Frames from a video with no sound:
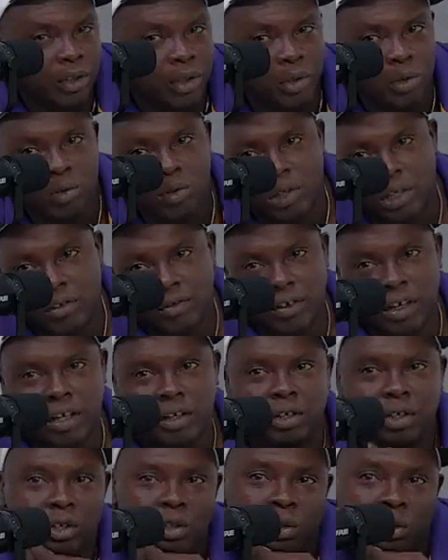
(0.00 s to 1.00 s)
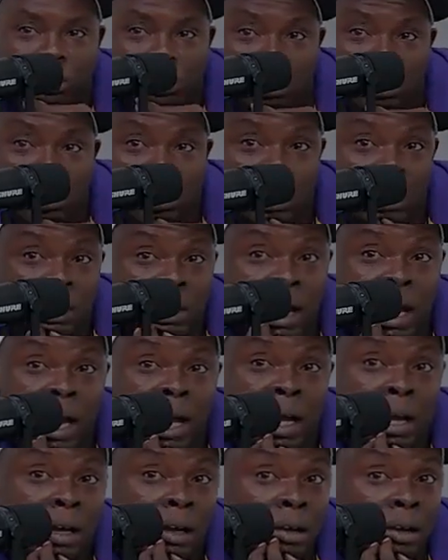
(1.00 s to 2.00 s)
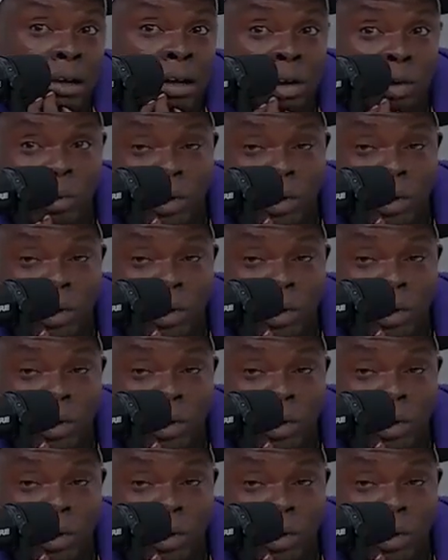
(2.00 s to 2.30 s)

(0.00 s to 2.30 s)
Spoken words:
It's very true. Now, we're going to